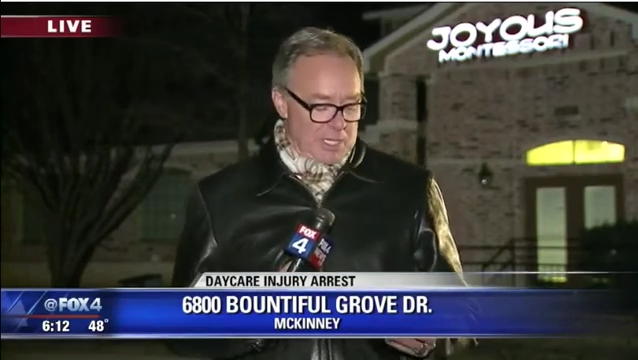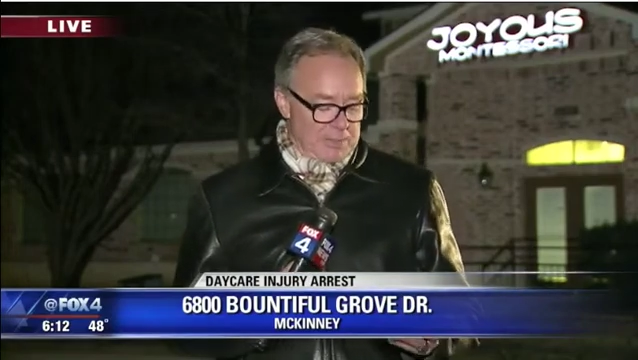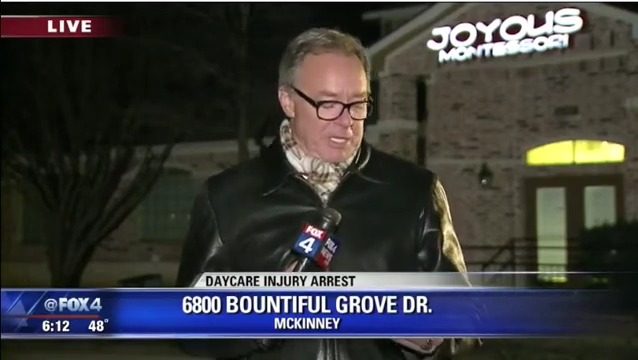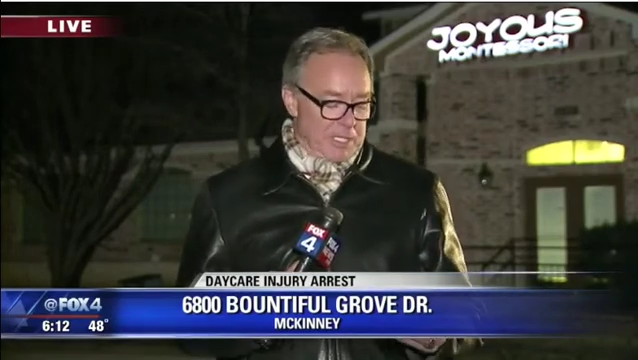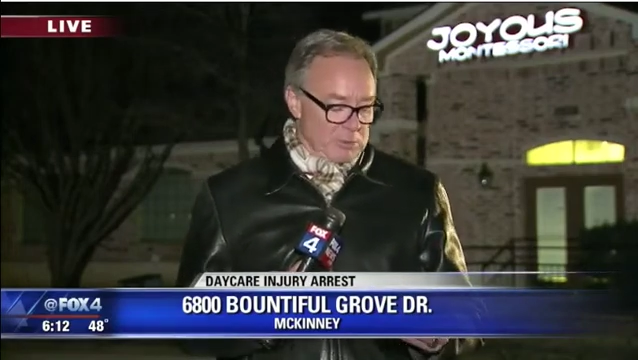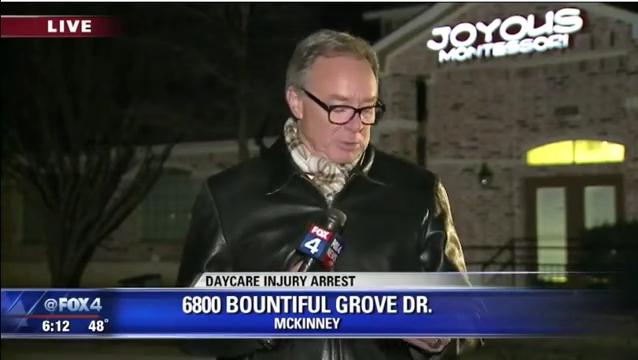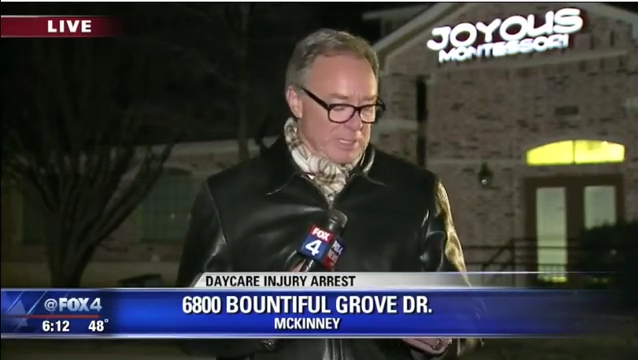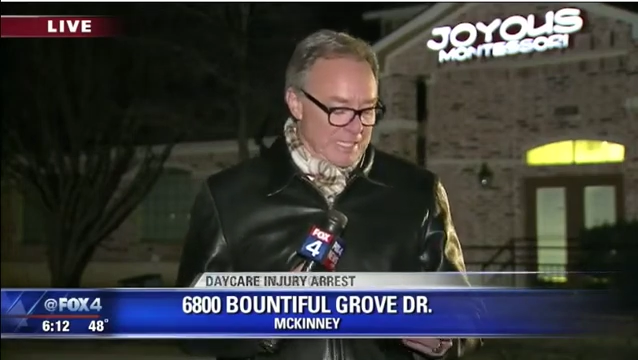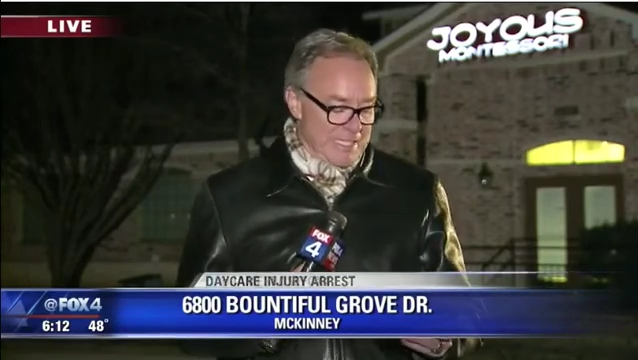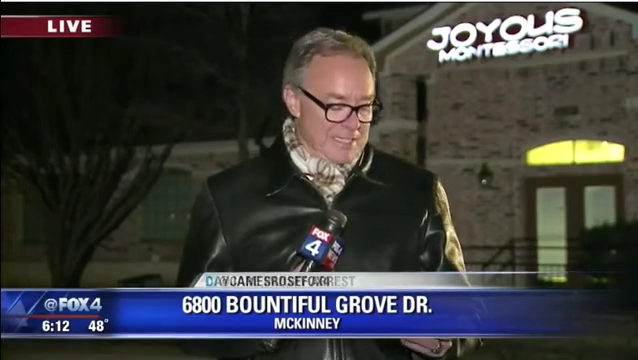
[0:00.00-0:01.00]
being
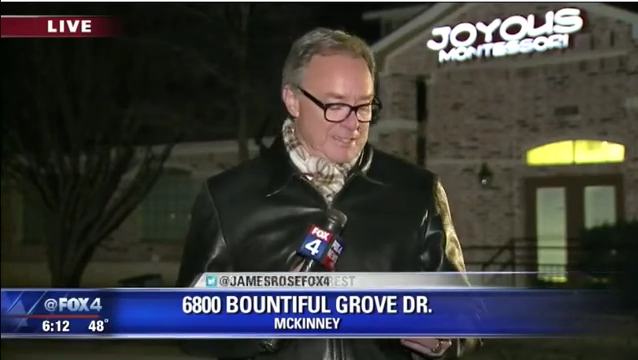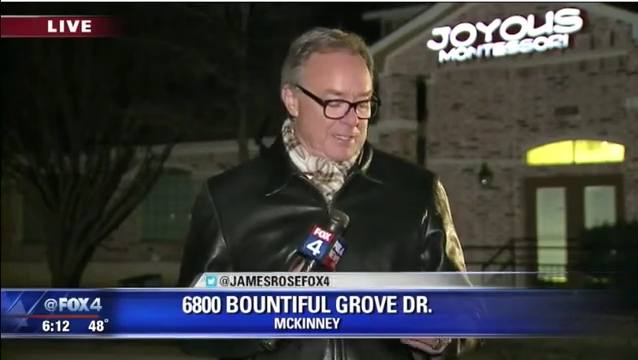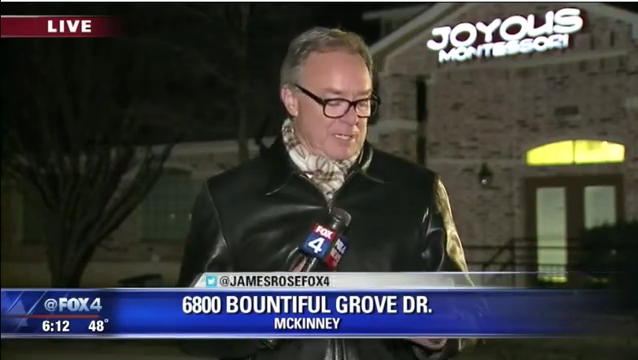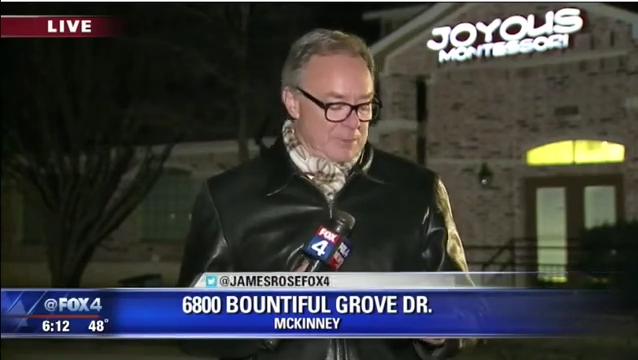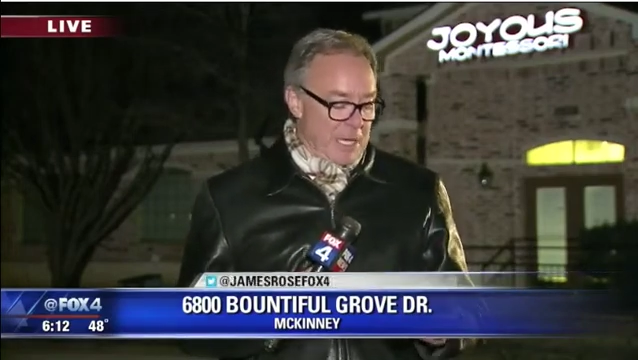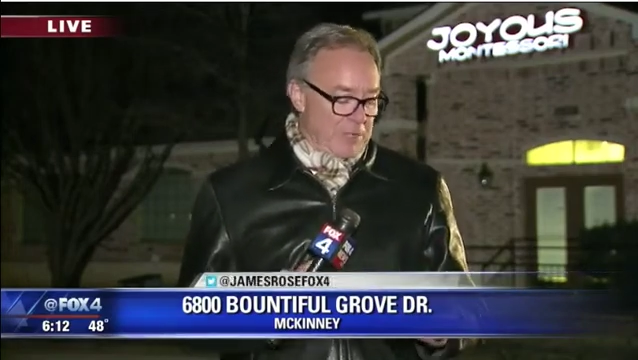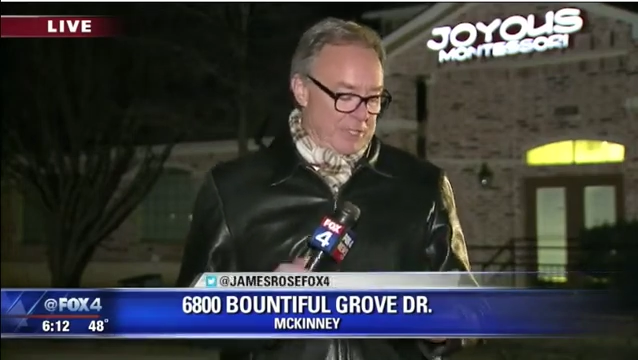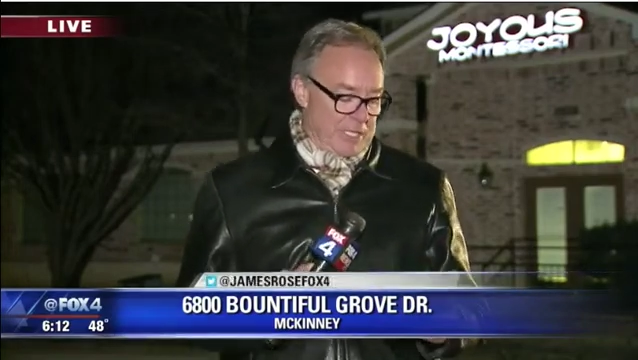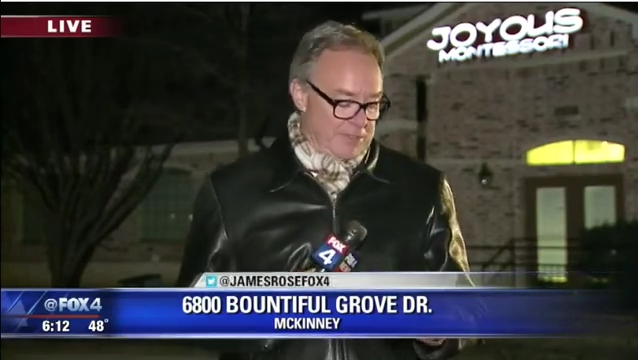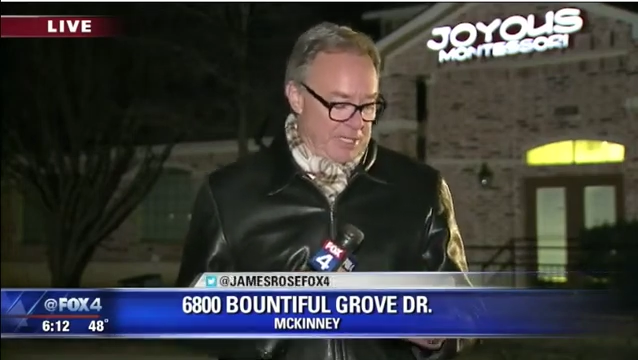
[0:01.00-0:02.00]
released about
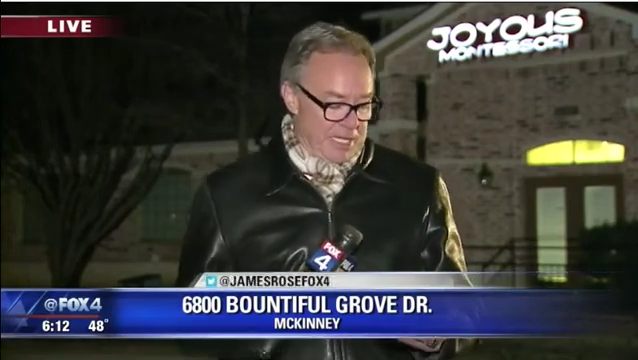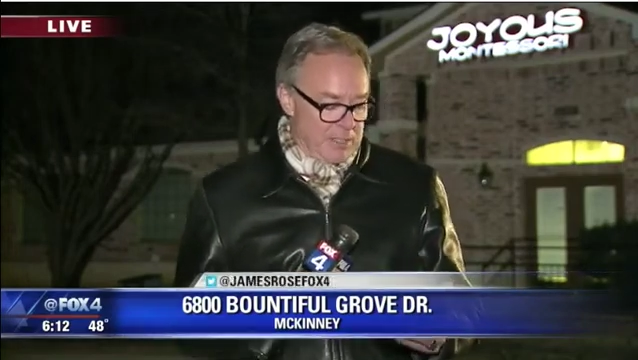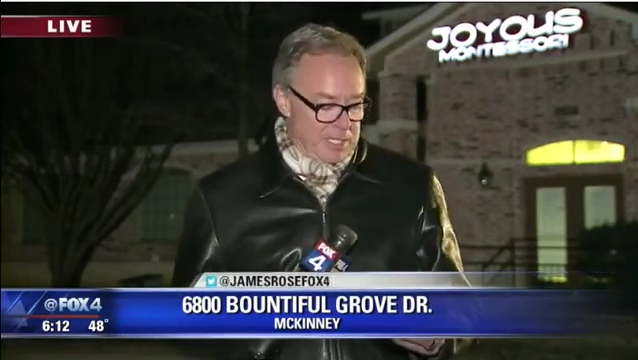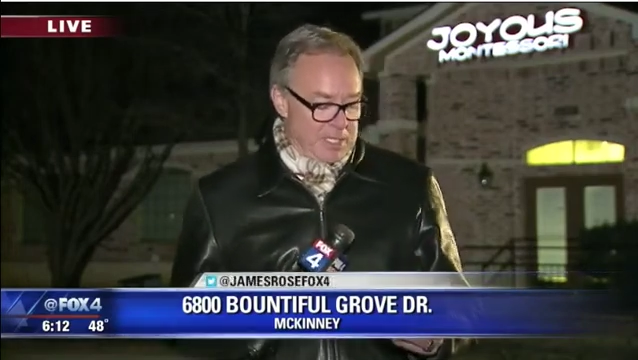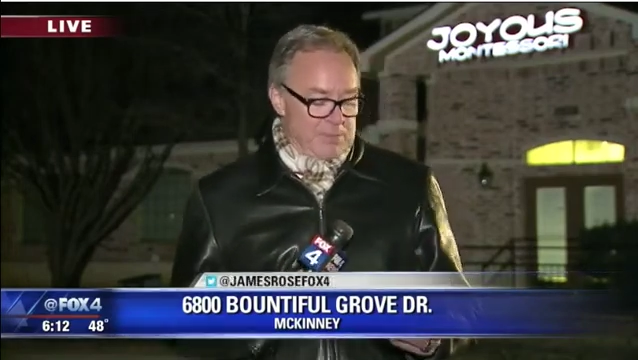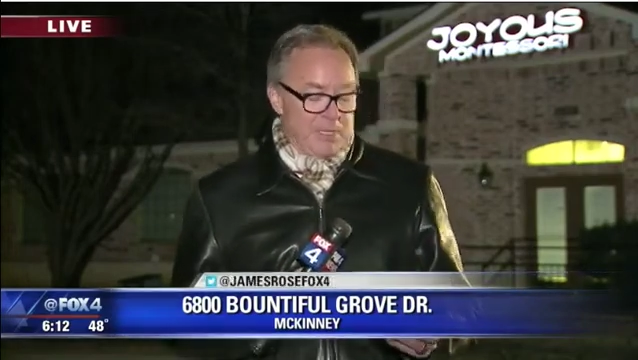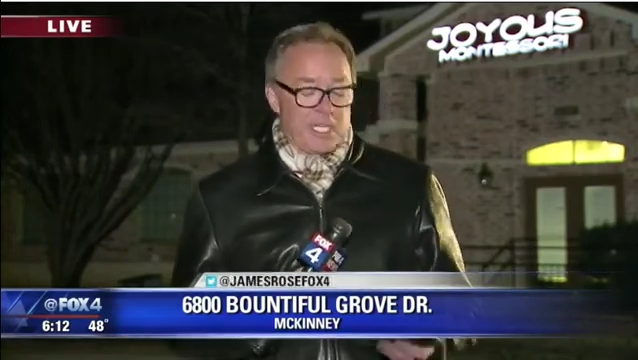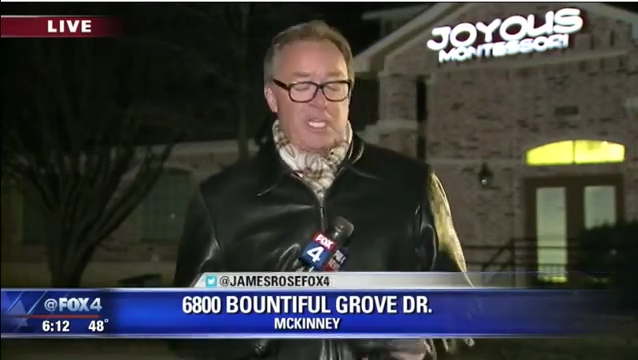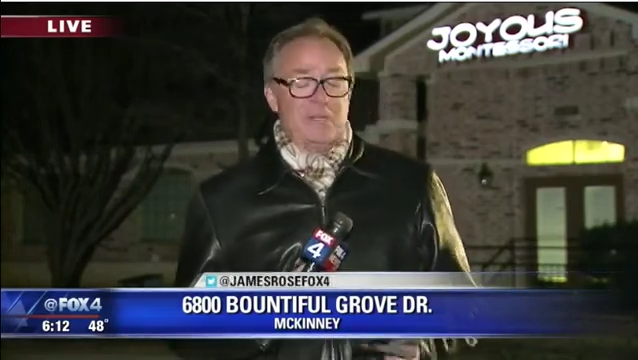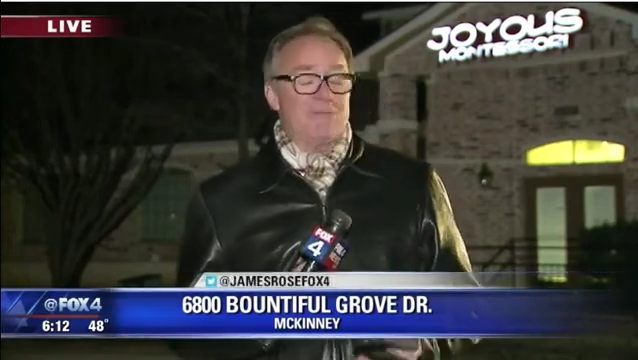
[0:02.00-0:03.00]
this. Now, McKinney